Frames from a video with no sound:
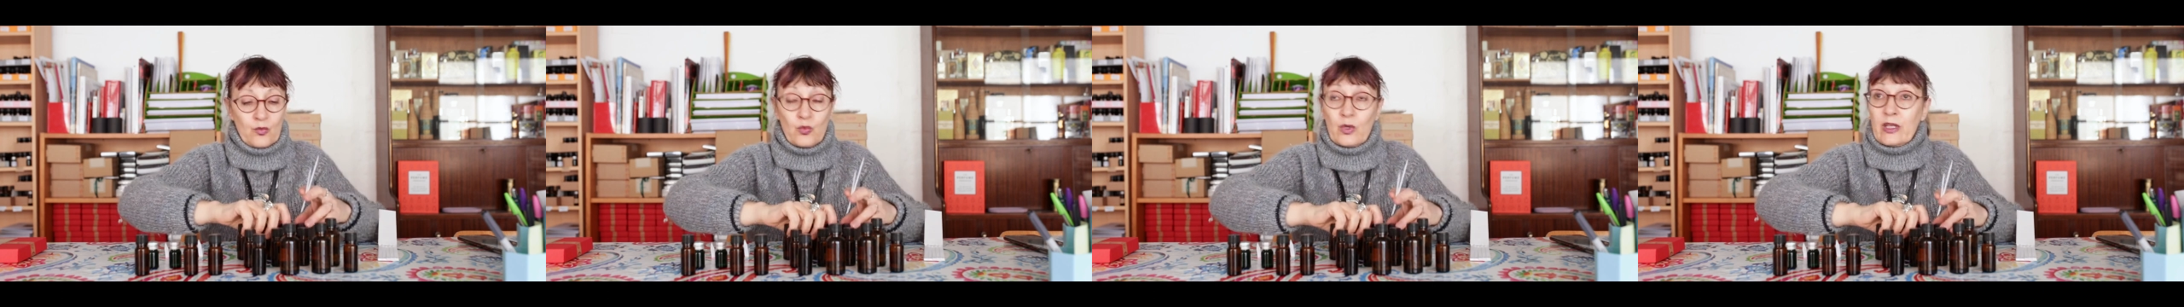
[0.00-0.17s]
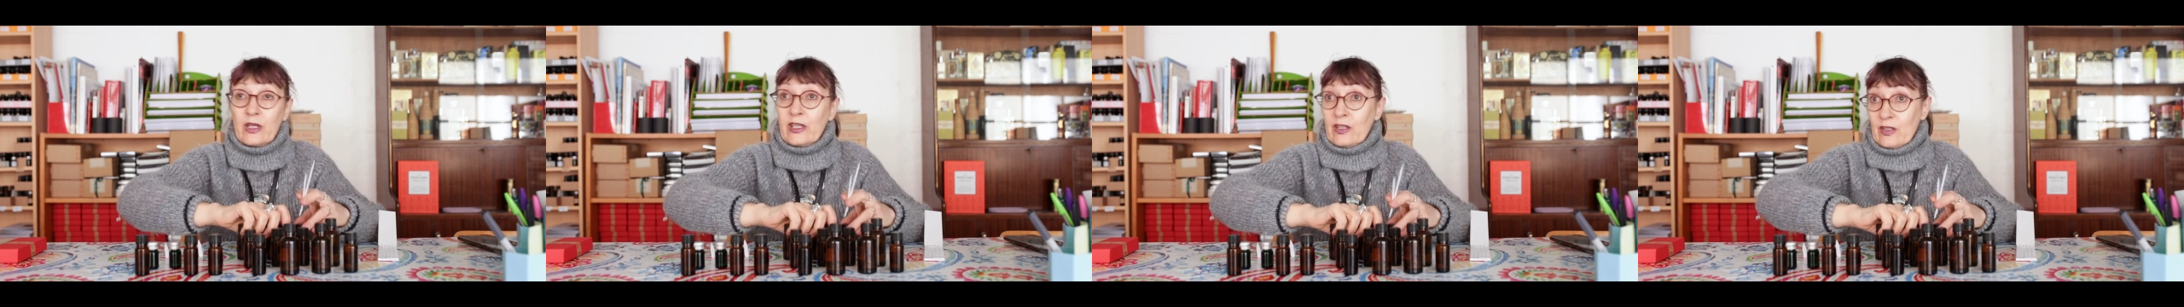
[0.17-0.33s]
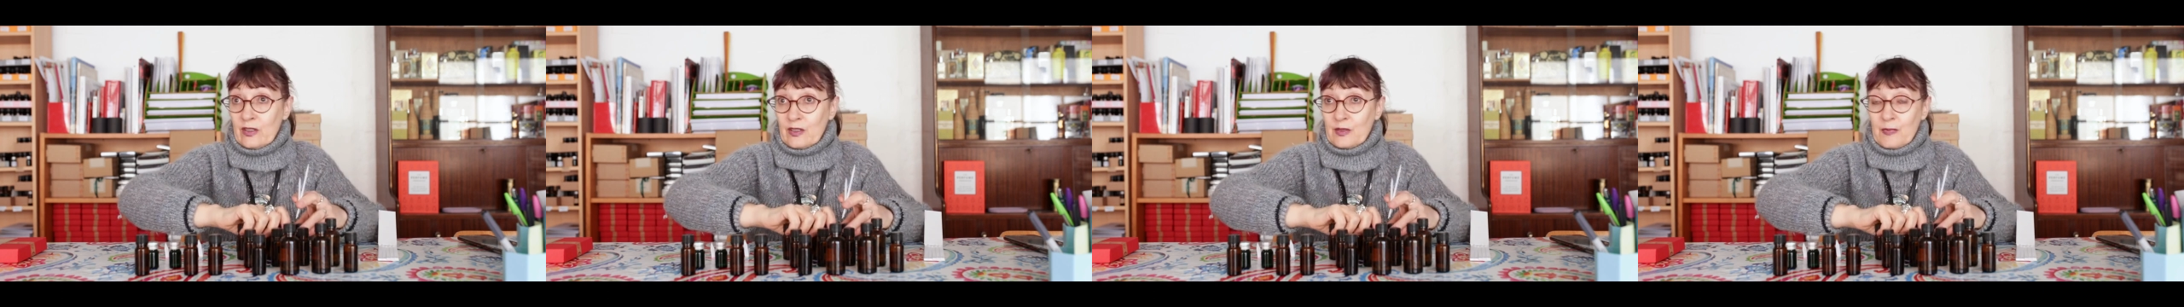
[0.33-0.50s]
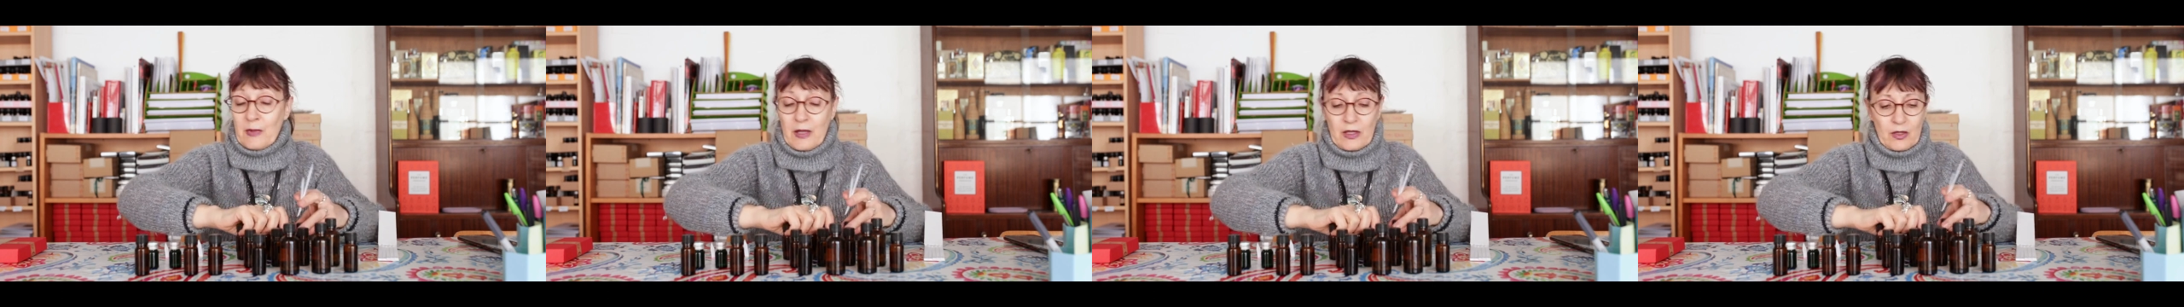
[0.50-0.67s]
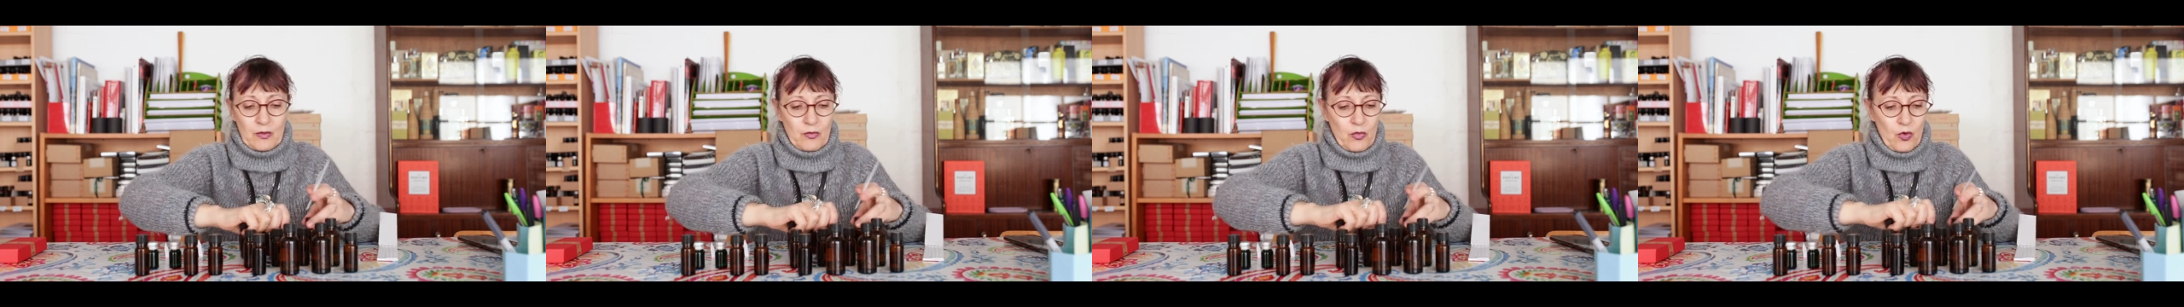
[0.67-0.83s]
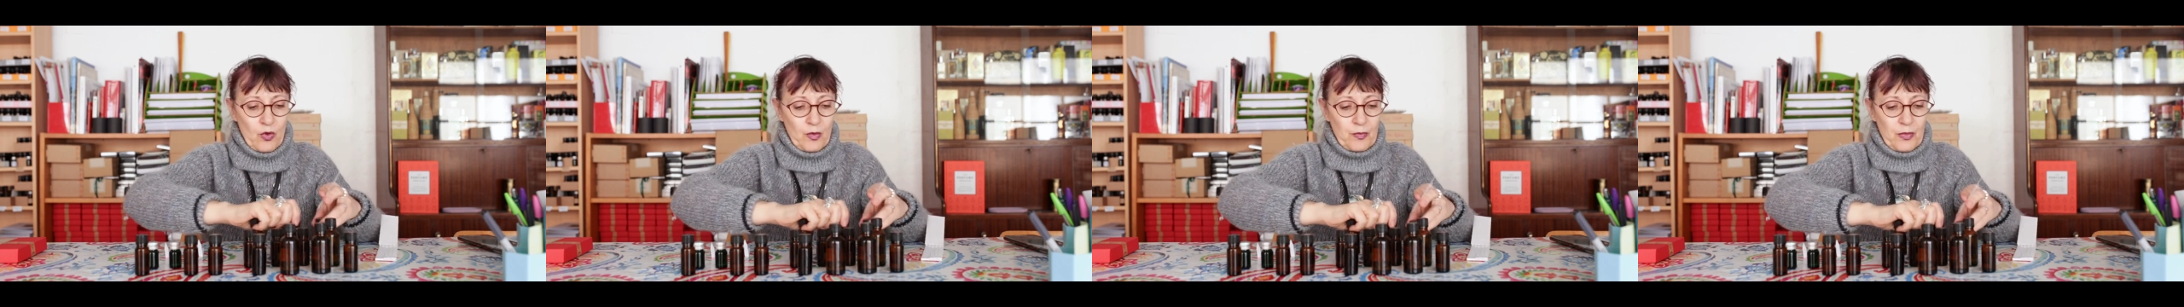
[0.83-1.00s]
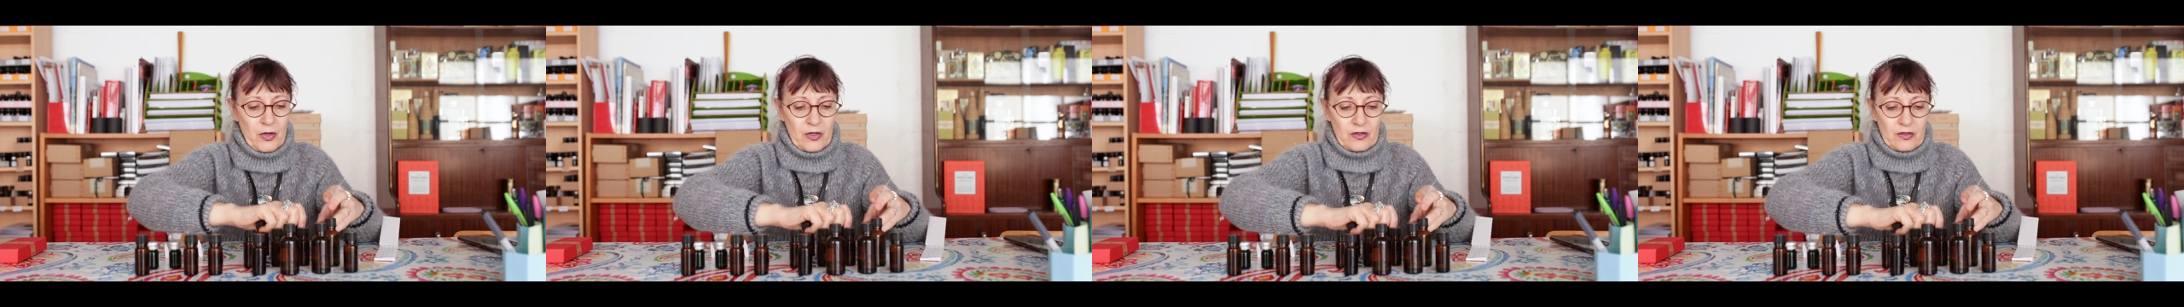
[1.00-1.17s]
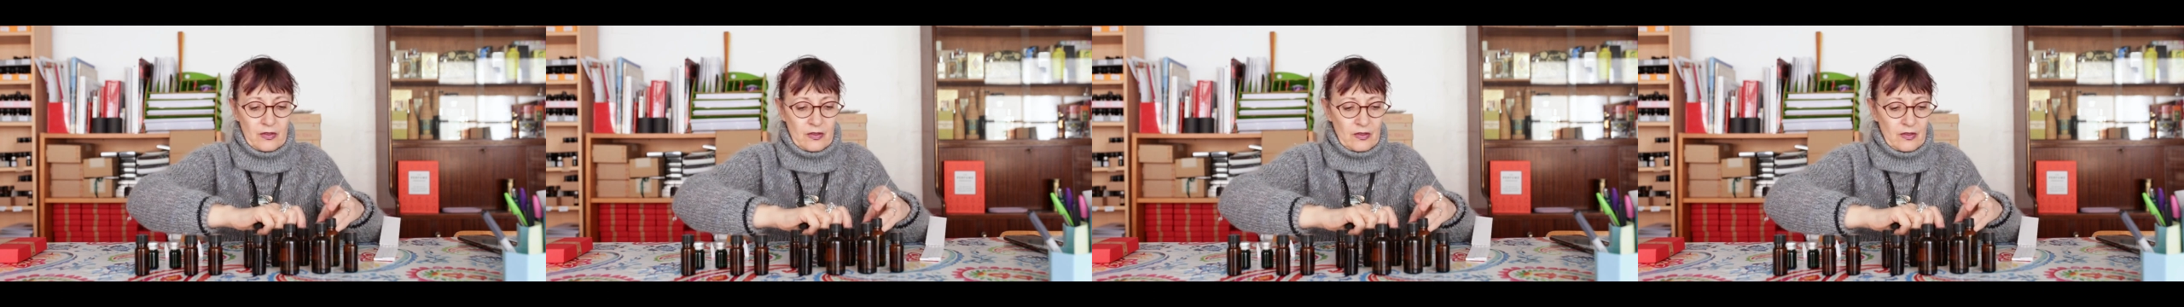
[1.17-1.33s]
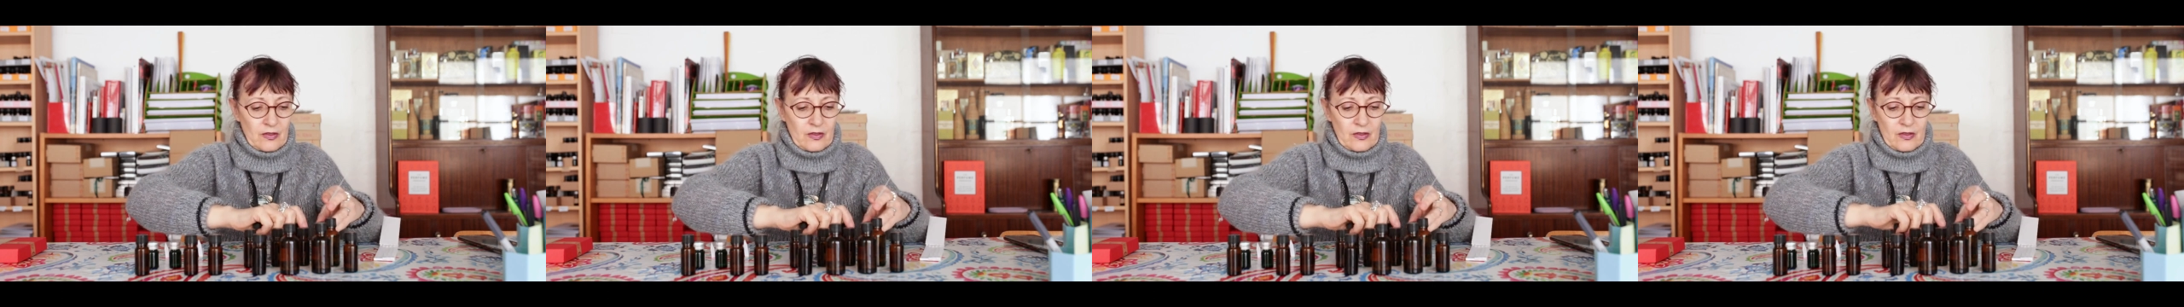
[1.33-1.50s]
We could smell them all,
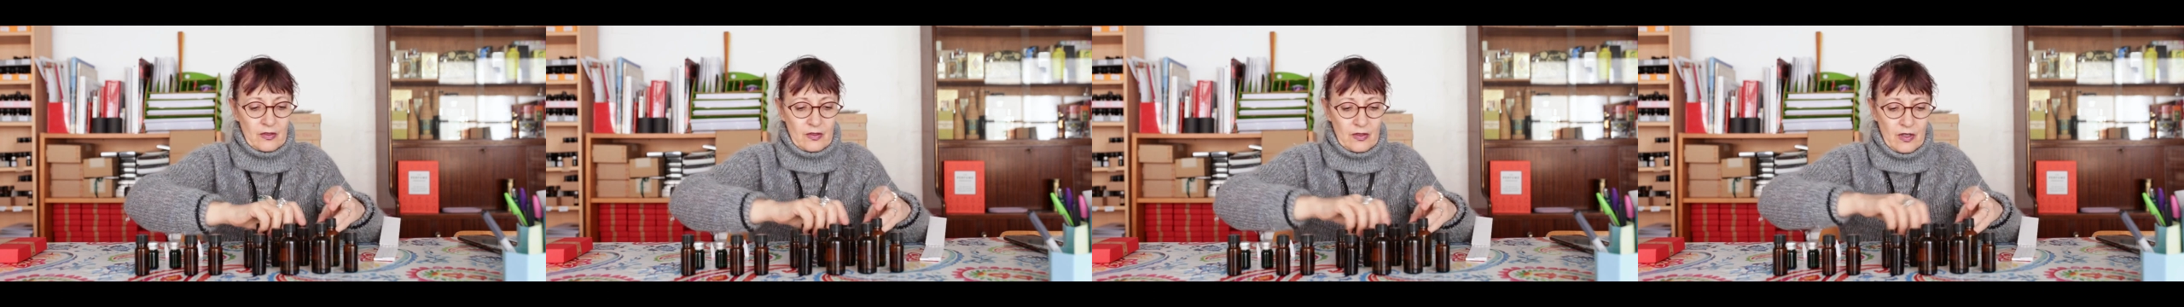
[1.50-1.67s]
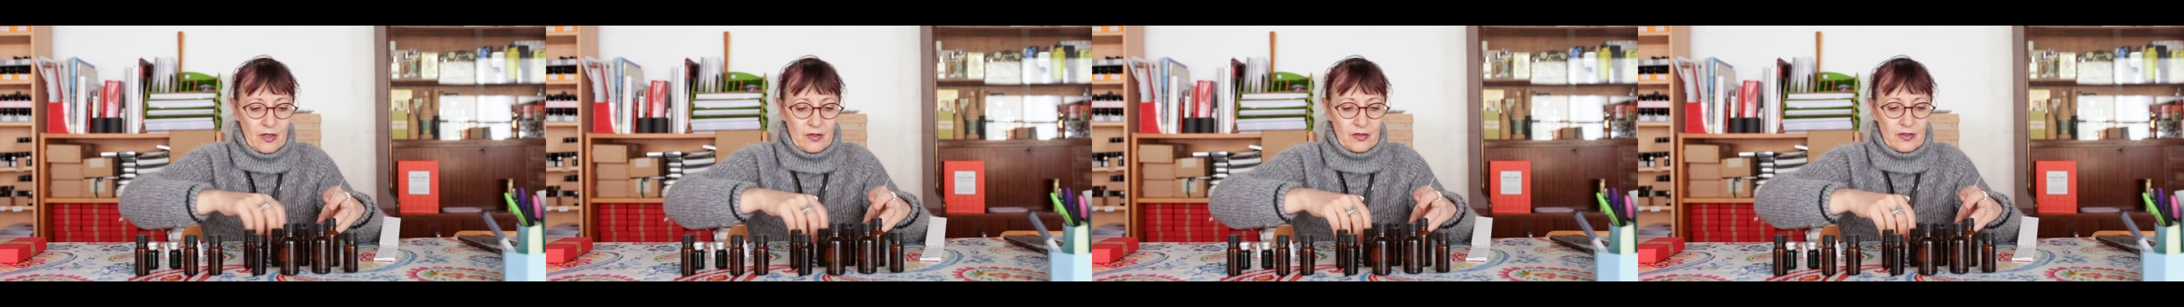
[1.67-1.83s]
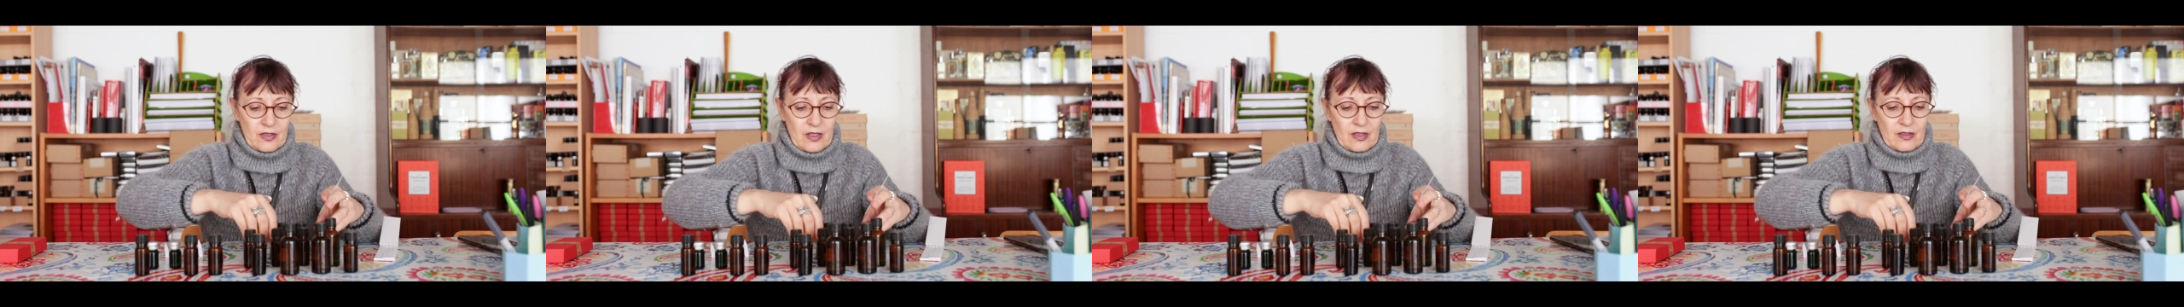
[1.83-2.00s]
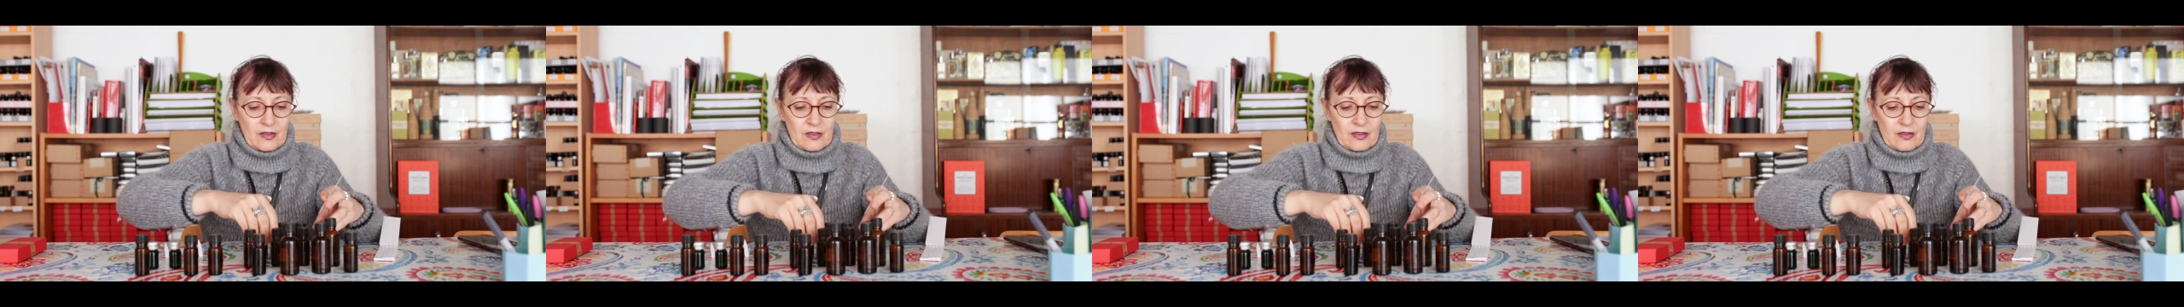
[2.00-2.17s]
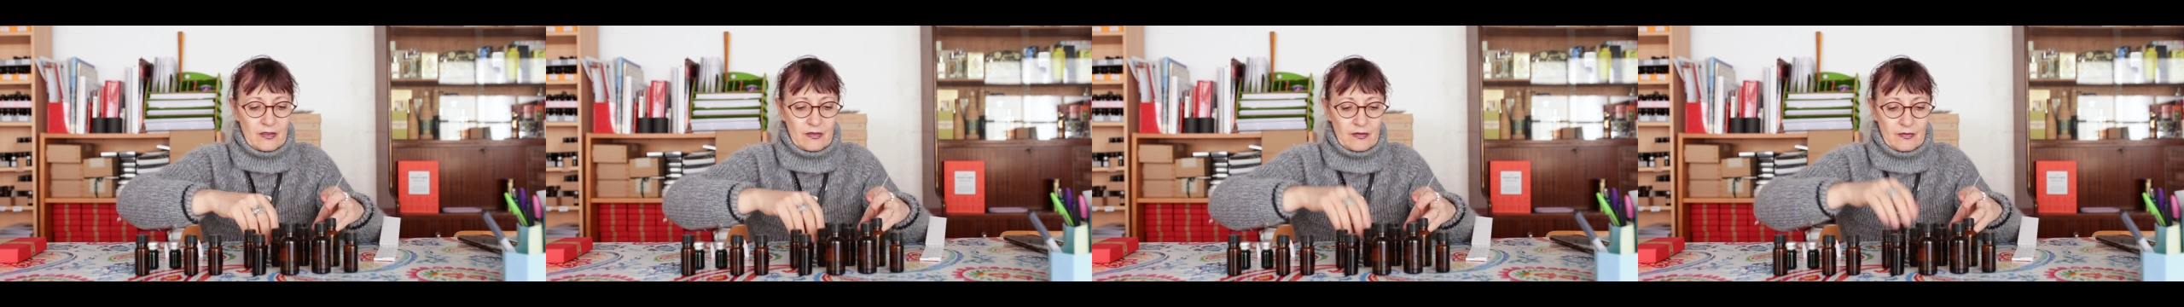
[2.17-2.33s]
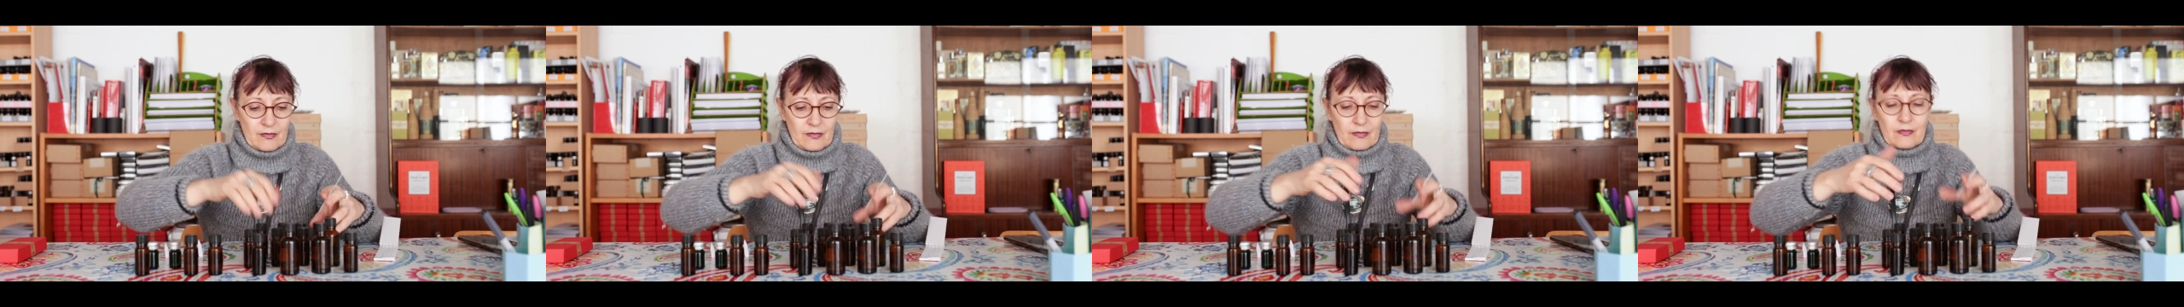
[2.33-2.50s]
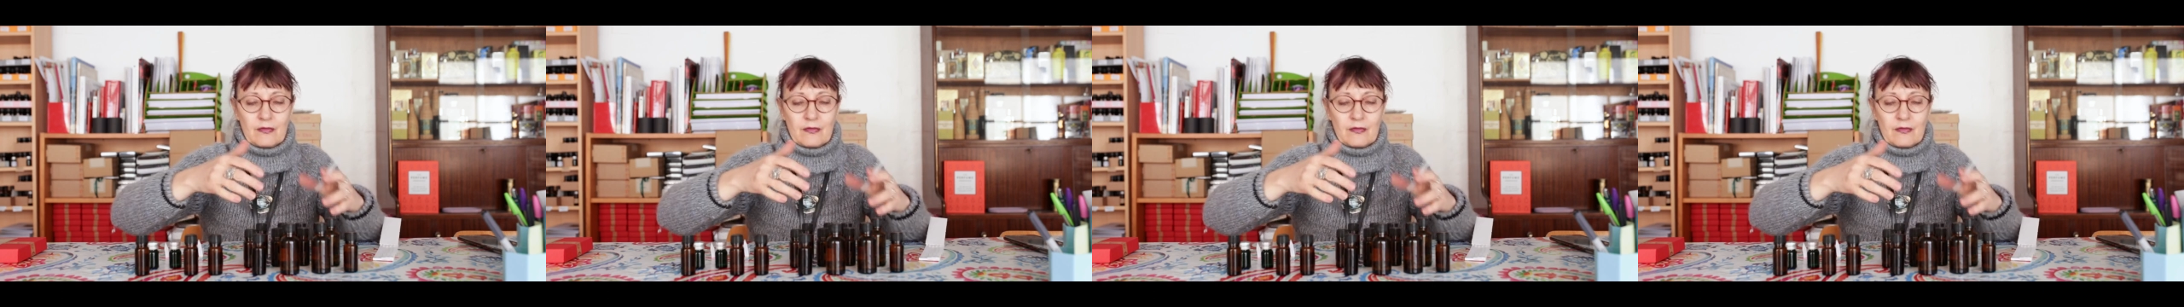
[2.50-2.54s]
but you know, since